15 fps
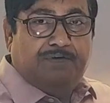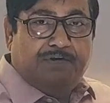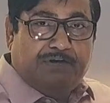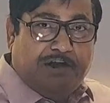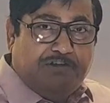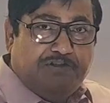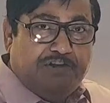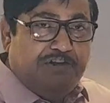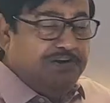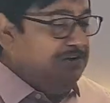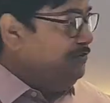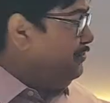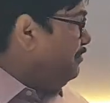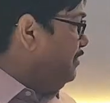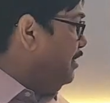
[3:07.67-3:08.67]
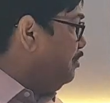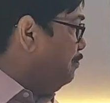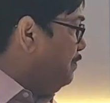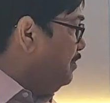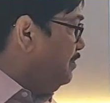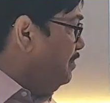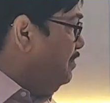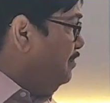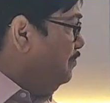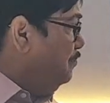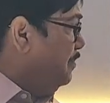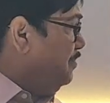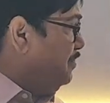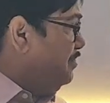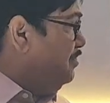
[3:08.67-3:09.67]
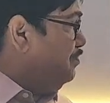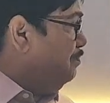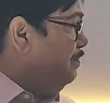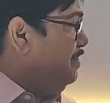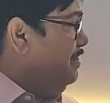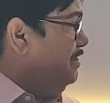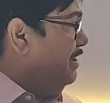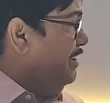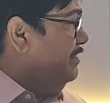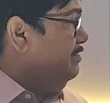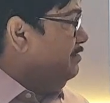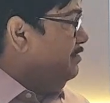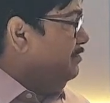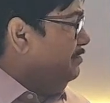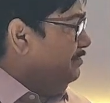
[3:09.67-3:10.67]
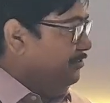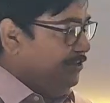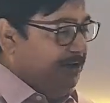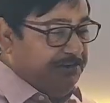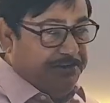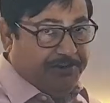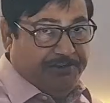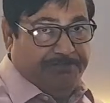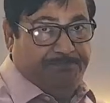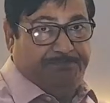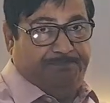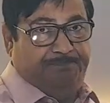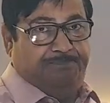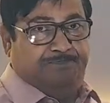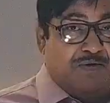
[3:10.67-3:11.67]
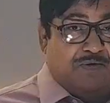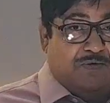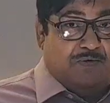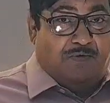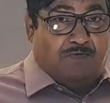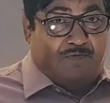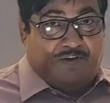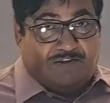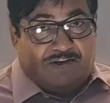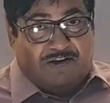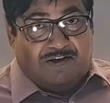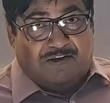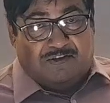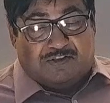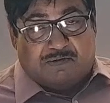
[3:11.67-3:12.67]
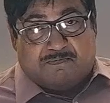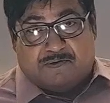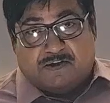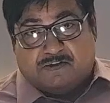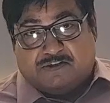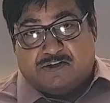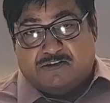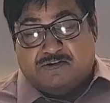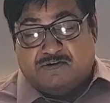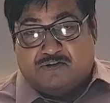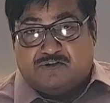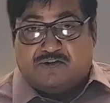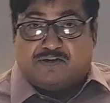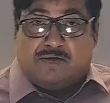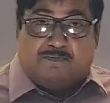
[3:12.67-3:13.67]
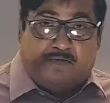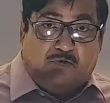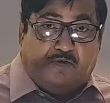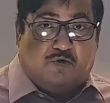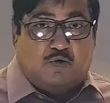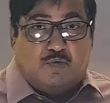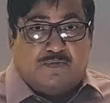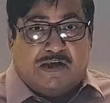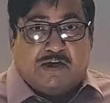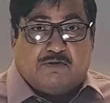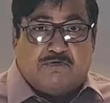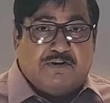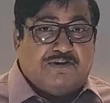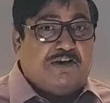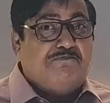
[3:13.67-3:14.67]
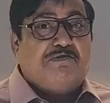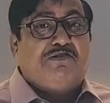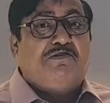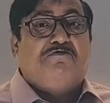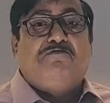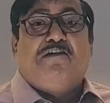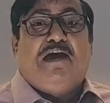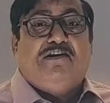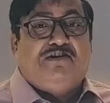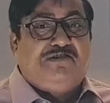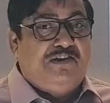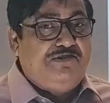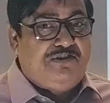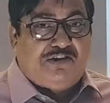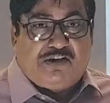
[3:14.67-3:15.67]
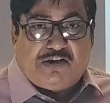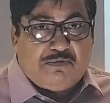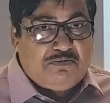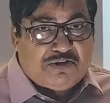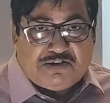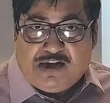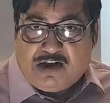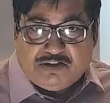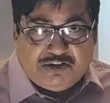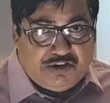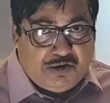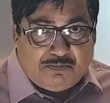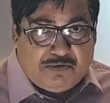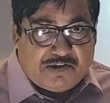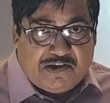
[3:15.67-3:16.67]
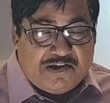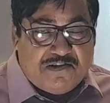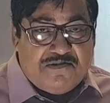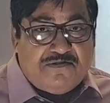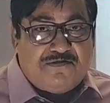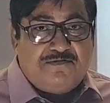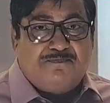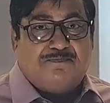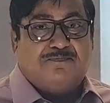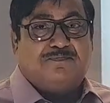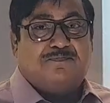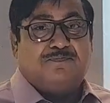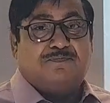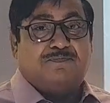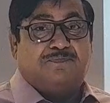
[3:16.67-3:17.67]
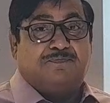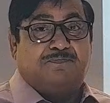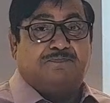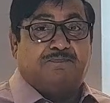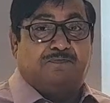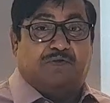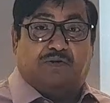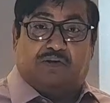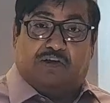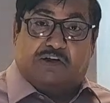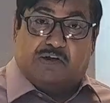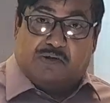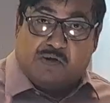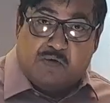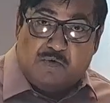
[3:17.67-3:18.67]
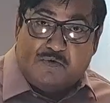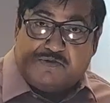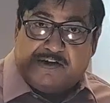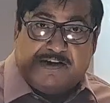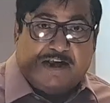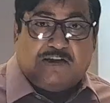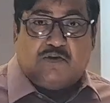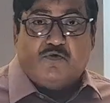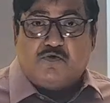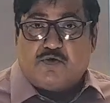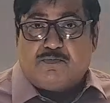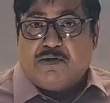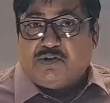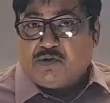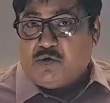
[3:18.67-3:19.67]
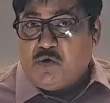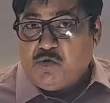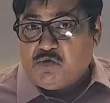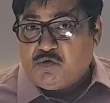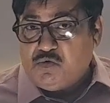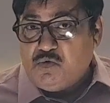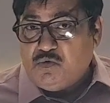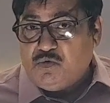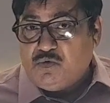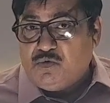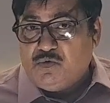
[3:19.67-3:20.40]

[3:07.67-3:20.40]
Nandini Satpathy versus P.L. Dani. Whether the person supposed to be acquainted with the facts and circumstances of the case includes an accused person also?